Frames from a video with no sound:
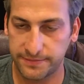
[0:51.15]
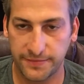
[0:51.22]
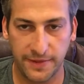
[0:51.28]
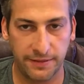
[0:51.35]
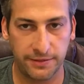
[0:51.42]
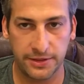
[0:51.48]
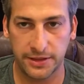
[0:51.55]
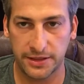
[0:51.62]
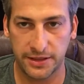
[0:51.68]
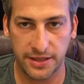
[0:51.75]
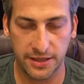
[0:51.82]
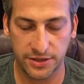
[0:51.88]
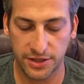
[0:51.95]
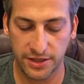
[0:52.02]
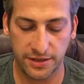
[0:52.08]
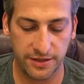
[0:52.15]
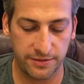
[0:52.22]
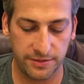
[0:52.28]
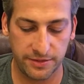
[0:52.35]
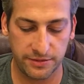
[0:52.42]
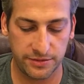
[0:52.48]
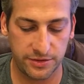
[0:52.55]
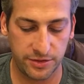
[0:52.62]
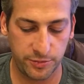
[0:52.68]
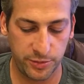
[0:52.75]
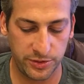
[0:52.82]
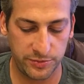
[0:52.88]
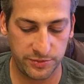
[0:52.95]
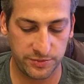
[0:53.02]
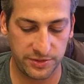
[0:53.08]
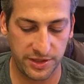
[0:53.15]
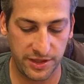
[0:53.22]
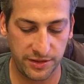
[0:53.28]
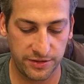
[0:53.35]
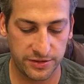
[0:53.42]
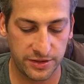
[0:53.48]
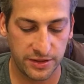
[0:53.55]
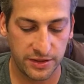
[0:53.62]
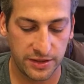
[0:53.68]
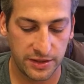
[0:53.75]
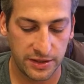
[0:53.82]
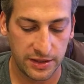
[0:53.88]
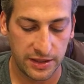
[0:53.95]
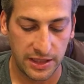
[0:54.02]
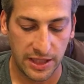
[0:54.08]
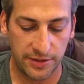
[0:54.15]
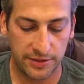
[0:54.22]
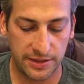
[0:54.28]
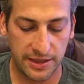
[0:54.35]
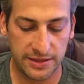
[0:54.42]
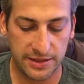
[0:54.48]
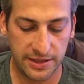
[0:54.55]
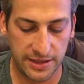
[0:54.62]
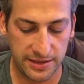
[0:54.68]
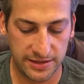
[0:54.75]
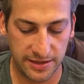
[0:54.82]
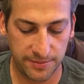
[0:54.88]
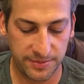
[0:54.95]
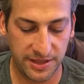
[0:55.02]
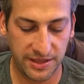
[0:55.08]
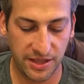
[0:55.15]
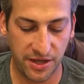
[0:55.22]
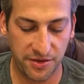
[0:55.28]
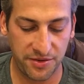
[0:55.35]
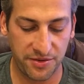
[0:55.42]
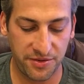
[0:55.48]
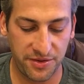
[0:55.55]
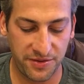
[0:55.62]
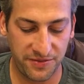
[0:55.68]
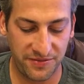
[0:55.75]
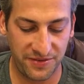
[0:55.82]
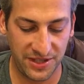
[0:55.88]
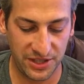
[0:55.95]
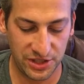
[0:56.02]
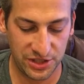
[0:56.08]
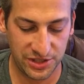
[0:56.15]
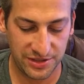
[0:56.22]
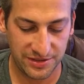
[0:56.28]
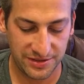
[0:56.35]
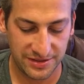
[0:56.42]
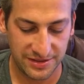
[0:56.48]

Never did catch anything with those stupid snares. I would like to eat something other than fish.